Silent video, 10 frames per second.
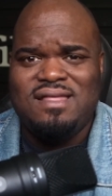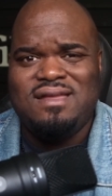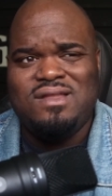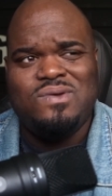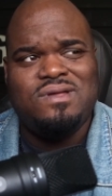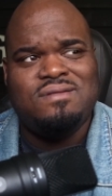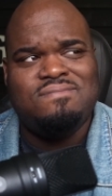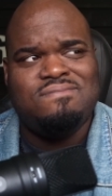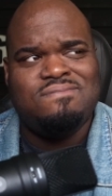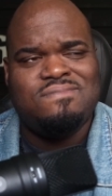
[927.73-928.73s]
You're like, you know what?
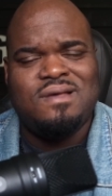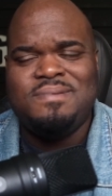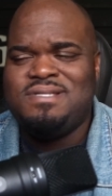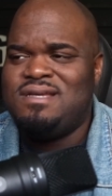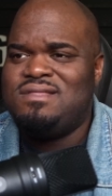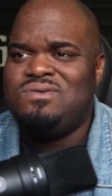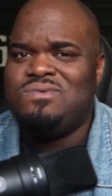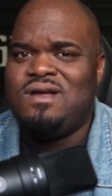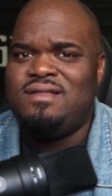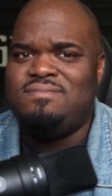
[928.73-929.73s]
I'm gonna take a little
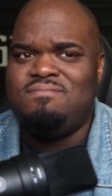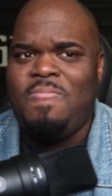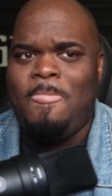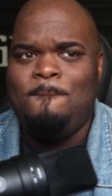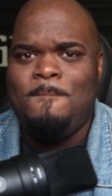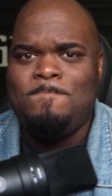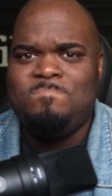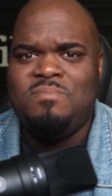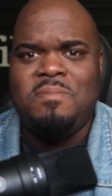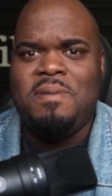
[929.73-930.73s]
ride.
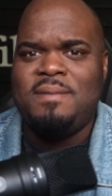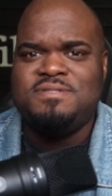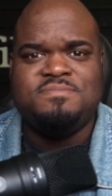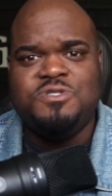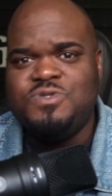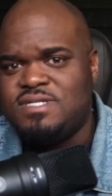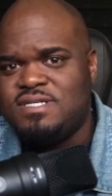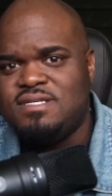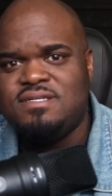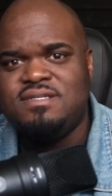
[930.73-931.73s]
Pop some music
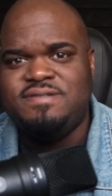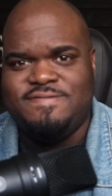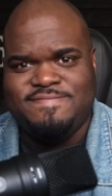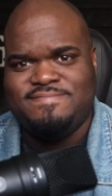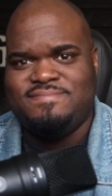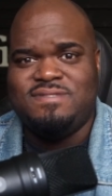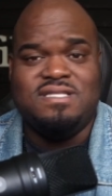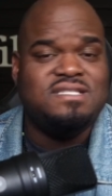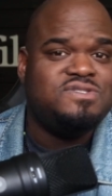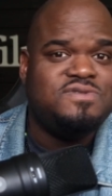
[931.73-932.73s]
in, or
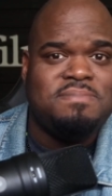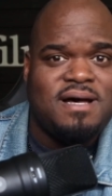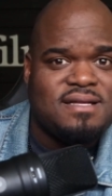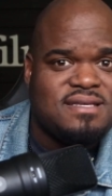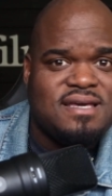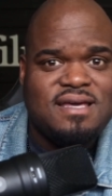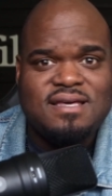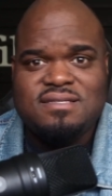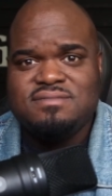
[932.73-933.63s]
listen to a podcast.